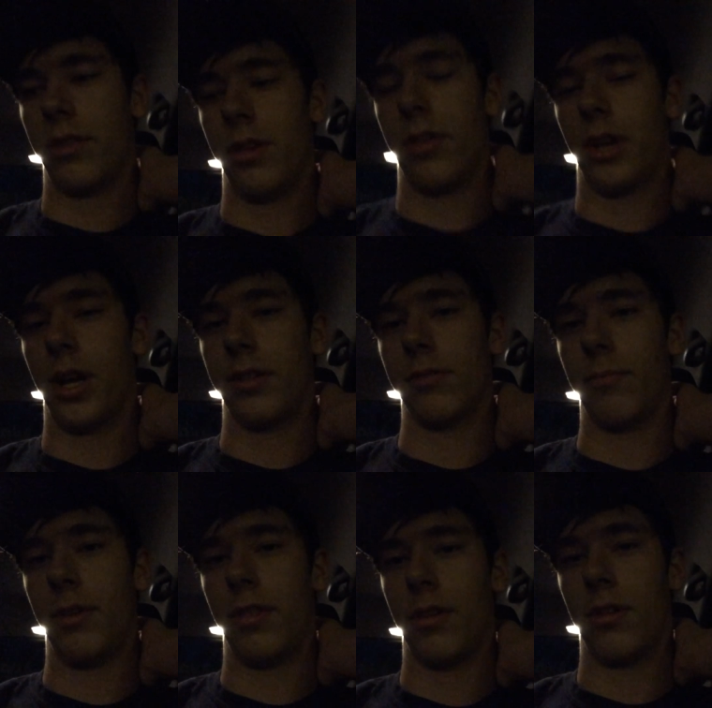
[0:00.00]
the other guys will
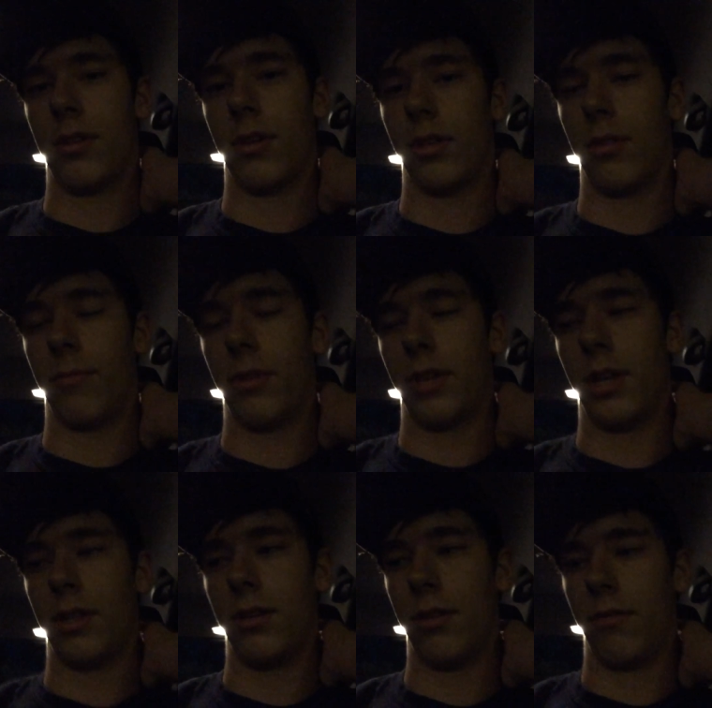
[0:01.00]
be the, a little bit
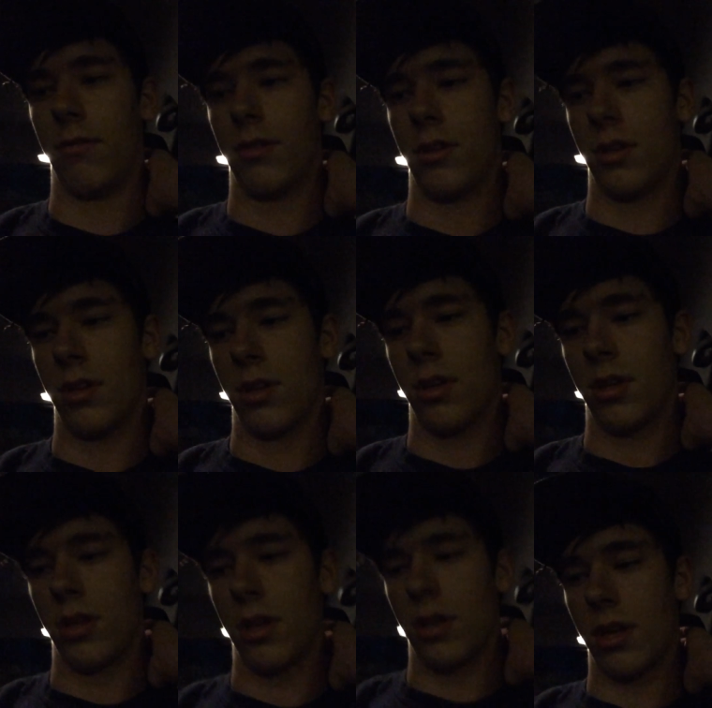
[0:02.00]
late too.
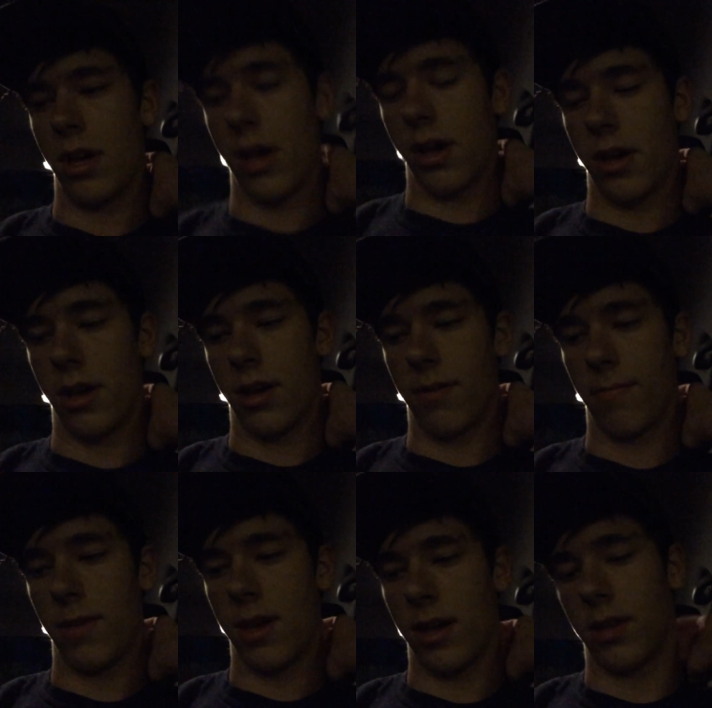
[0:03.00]
Um,
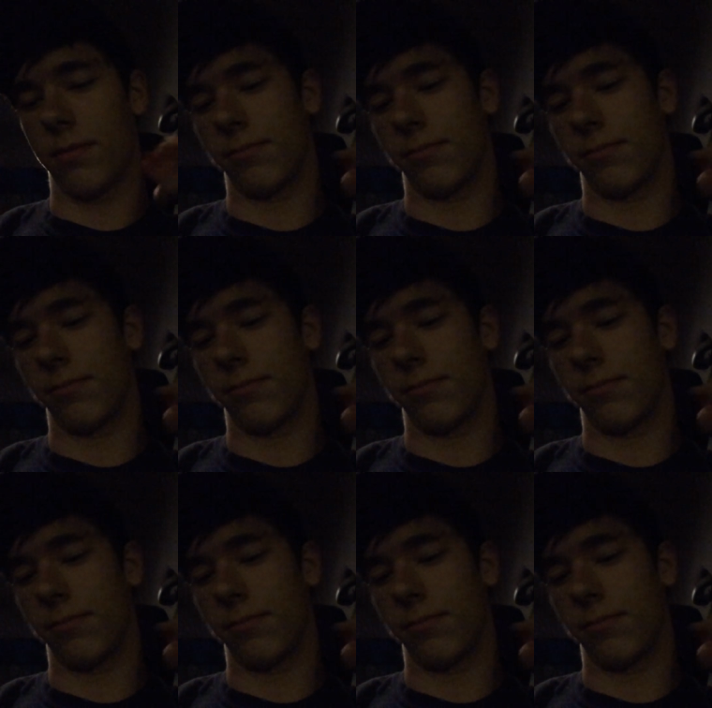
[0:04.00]
yeah.